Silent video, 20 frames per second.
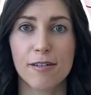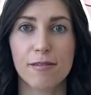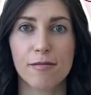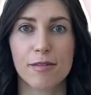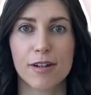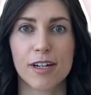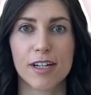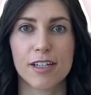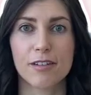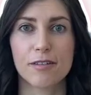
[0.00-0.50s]

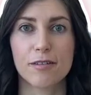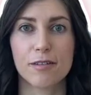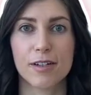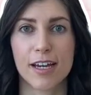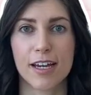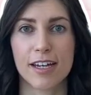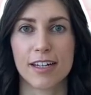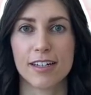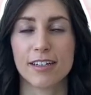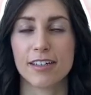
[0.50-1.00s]
where you
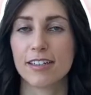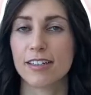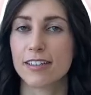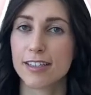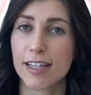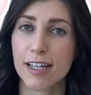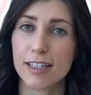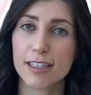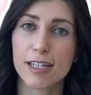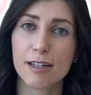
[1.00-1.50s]
can
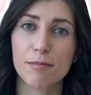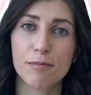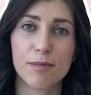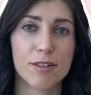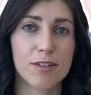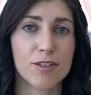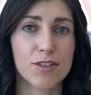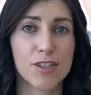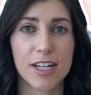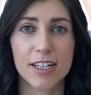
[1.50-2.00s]
send them your
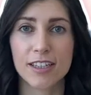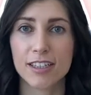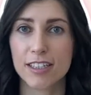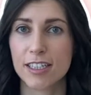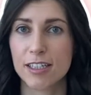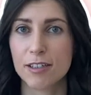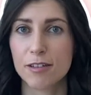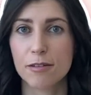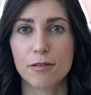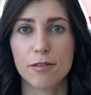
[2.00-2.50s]
gently
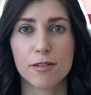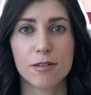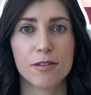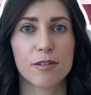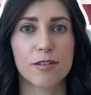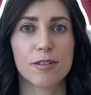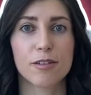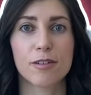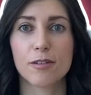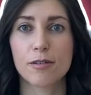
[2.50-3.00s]
used
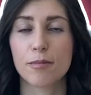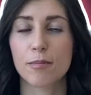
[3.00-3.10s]
or new